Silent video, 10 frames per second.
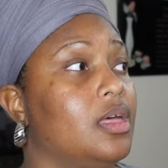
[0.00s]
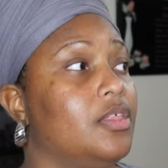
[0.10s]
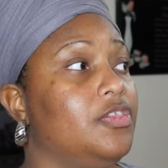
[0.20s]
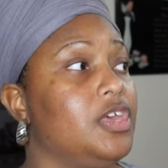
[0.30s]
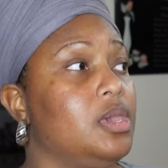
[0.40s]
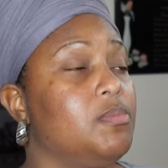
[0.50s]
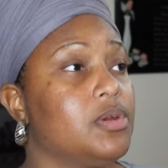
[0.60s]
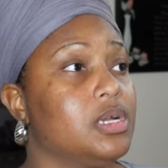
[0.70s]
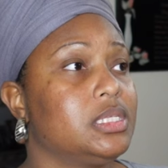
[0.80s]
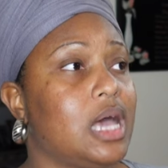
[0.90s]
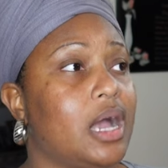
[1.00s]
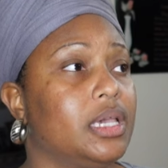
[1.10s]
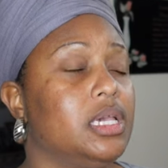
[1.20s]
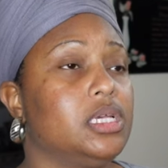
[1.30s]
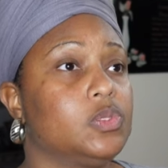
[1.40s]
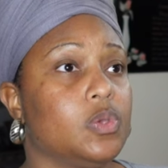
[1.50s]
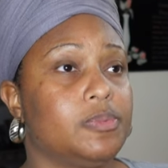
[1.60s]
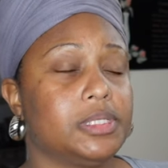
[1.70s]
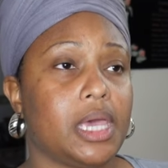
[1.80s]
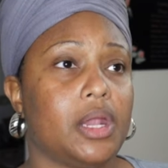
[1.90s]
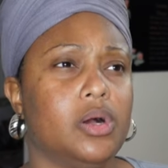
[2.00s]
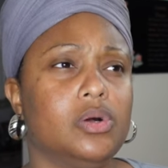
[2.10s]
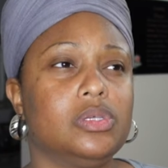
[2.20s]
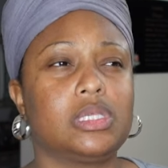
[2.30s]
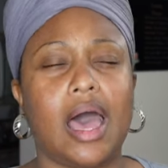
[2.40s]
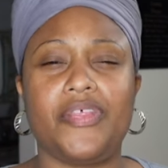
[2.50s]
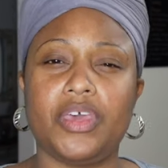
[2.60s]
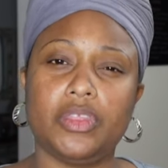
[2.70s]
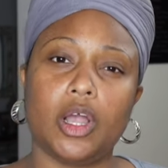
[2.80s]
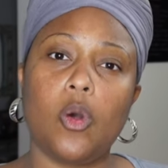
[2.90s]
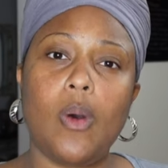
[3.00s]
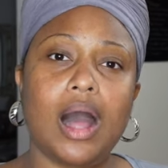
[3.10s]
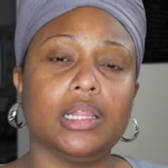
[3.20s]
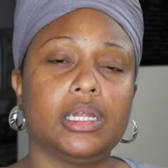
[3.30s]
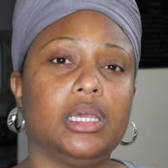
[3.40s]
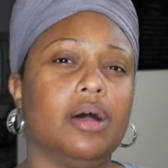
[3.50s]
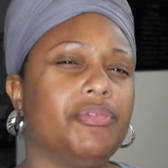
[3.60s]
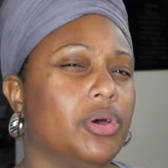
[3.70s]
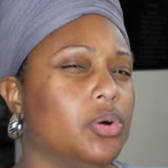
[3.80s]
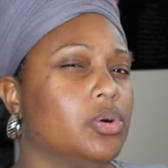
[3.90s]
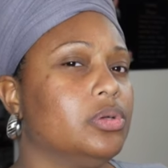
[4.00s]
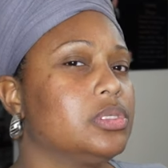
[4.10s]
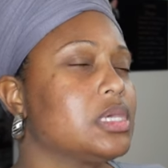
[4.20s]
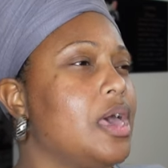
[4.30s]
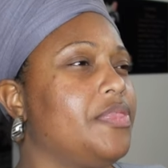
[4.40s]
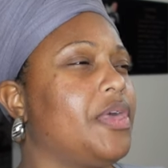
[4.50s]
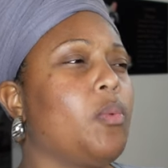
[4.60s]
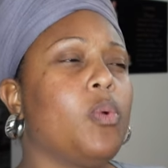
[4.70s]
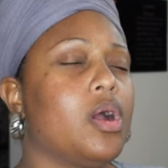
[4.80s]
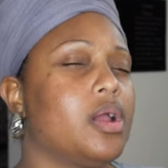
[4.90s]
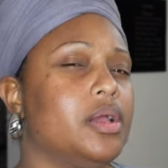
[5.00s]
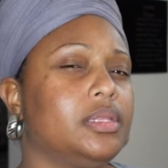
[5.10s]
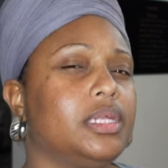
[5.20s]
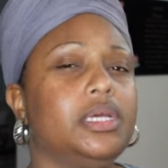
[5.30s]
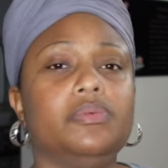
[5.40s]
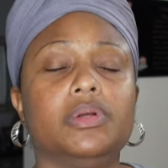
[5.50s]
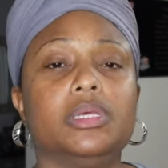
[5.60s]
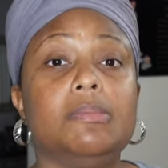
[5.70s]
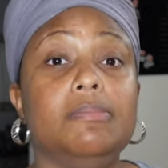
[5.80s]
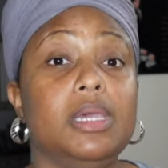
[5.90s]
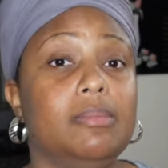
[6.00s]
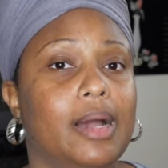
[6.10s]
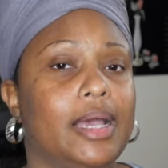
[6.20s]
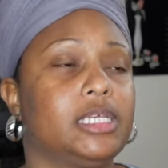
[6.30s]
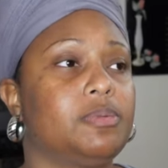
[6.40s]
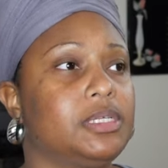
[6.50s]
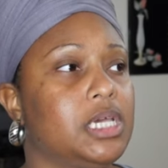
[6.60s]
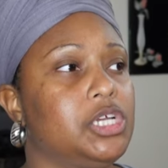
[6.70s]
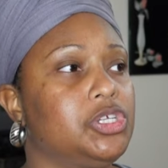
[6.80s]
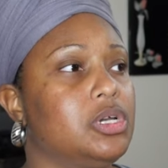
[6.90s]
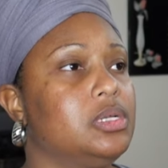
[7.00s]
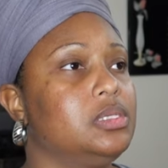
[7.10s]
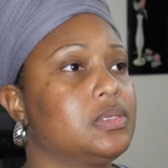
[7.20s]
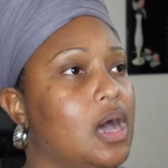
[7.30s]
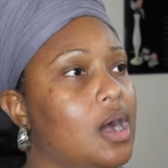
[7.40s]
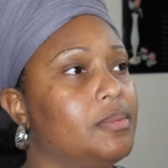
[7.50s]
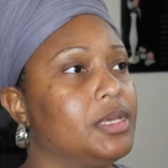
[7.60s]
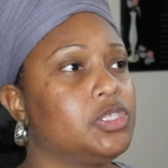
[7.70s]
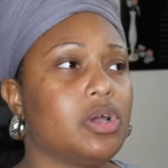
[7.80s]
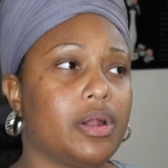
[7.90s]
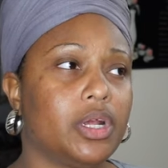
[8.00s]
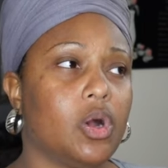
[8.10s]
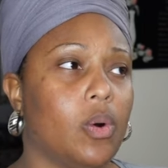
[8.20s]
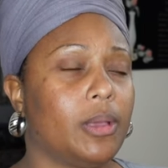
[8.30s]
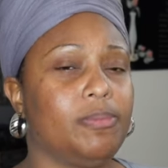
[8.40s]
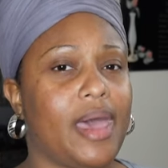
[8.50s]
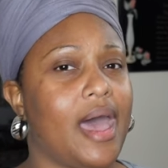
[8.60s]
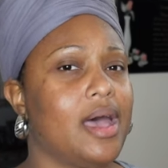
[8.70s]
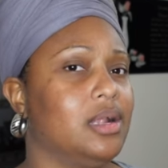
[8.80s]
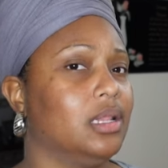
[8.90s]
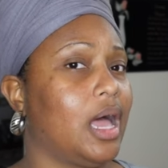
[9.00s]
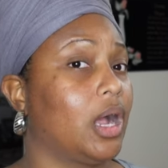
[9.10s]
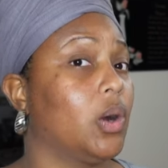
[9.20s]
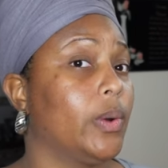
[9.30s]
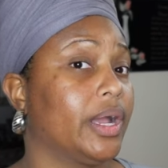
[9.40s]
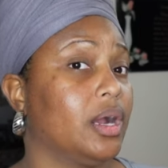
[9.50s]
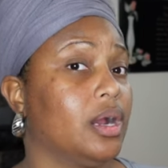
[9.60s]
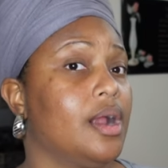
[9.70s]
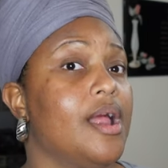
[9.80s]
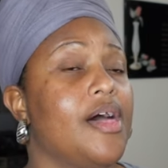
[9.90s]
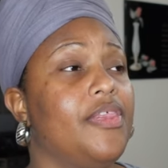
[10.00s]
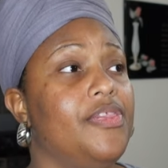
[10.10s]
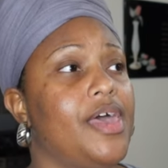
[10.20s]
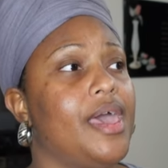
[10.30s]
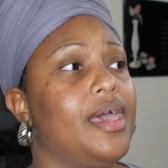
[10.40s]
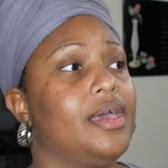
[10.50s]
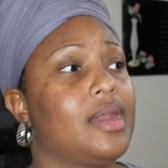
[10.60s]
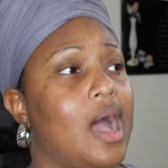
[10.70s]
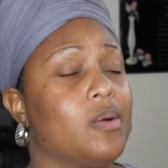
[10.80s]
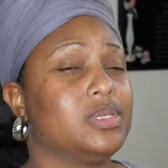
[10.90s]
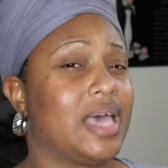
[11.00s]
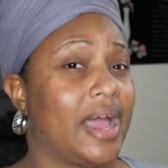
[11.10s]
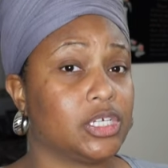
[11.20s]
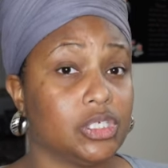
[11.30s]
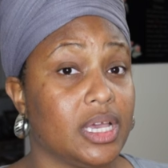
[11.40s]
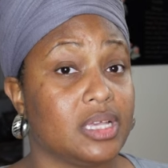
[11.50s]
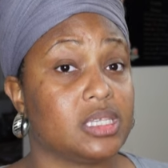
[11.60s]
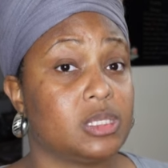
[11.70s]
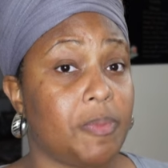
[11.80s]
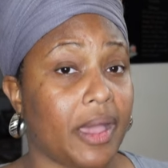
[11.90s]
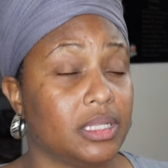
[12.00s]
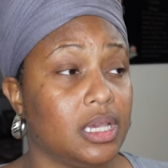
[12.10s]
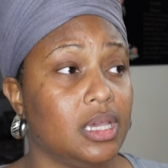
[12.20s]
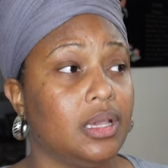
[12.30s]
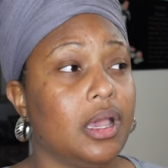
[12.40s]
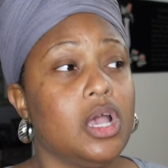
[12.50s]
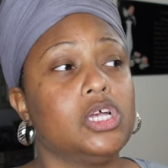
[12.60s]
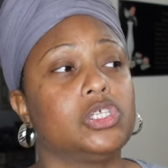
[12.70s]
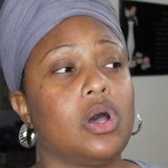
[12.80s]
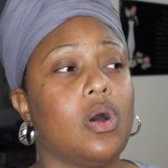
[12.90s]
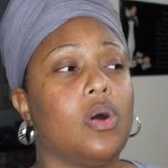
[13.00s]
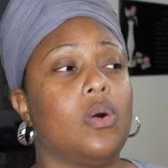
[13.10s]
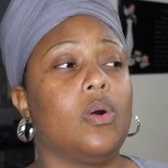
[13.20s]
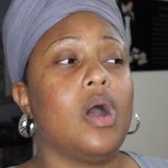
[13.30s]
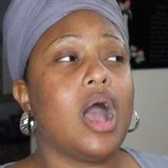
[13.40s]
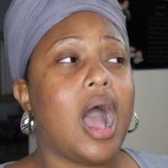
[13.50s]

the Murasaki sweet potatoes, I think the quality of those, they weren't, they didn't really meet my expectations. Um, they started going bad a lot quicker than I was actually expecting. So